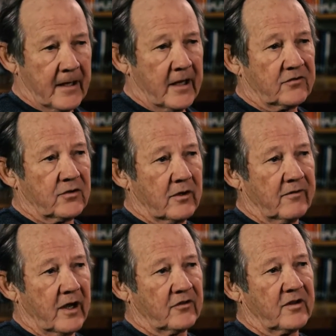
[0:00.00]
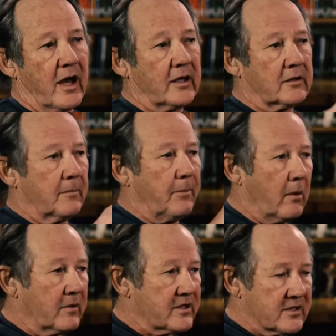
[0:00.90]
It's not the
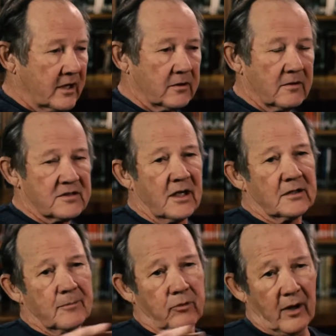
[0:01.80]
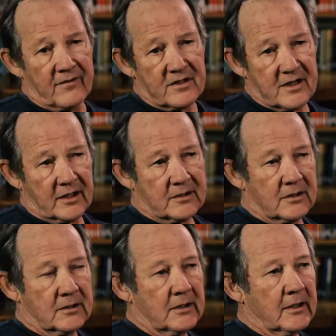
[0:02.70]
public sector, it's not the private sector,